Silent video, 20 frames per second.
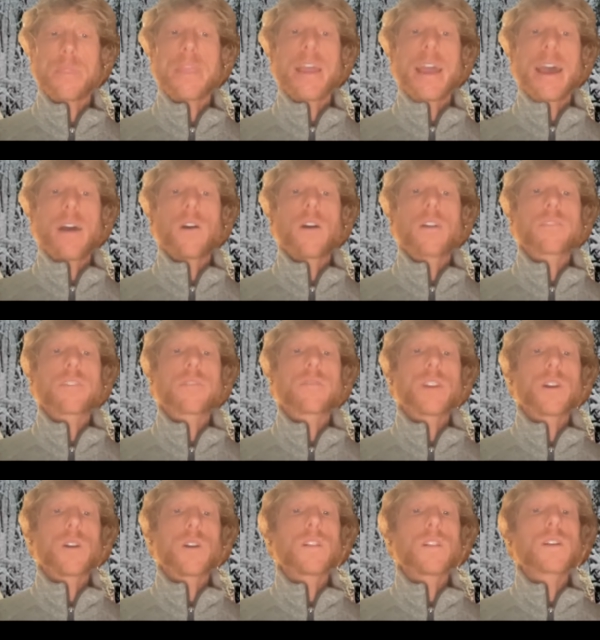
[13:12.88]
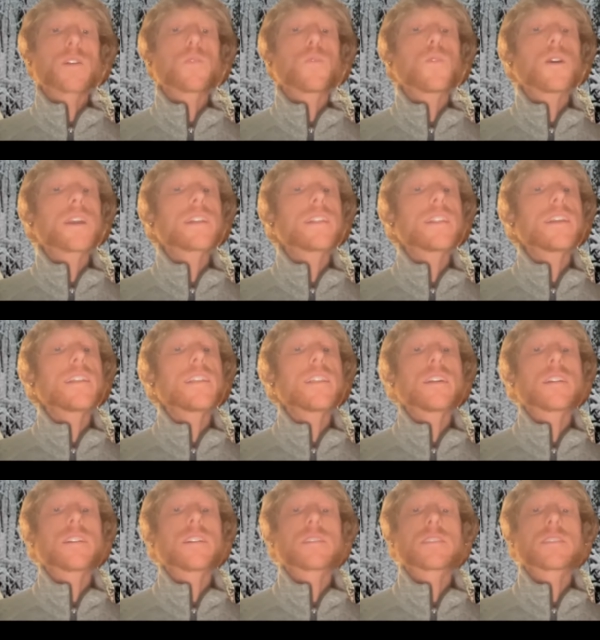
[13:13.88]
However, Viola quickly
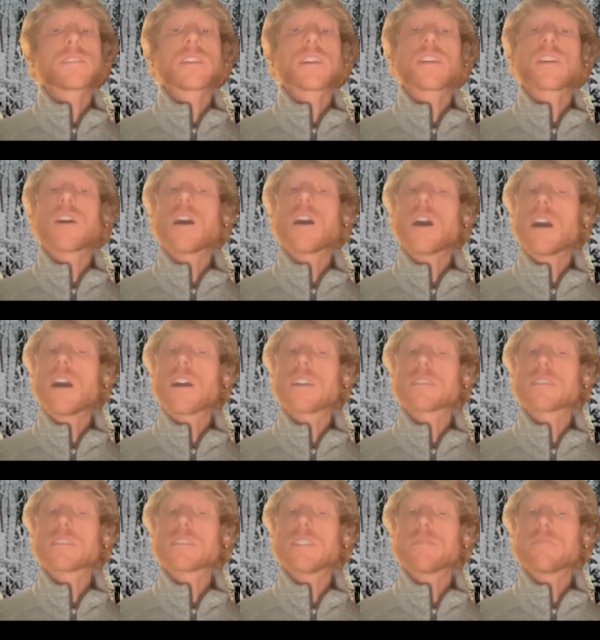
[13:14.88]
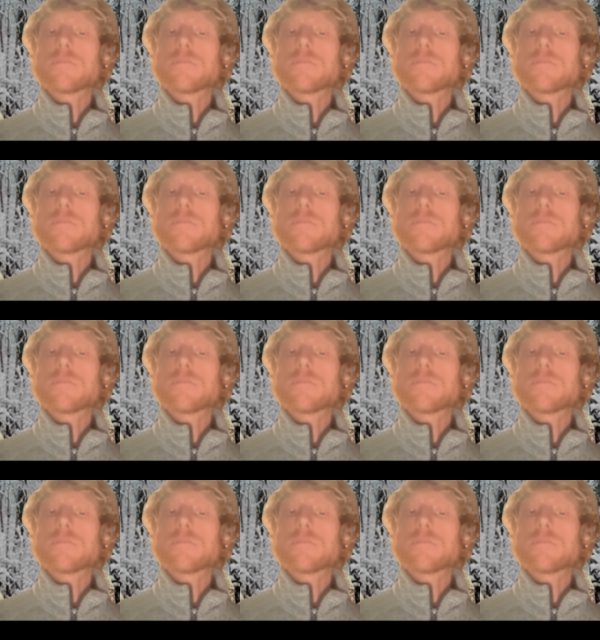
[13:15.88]
learns the cost of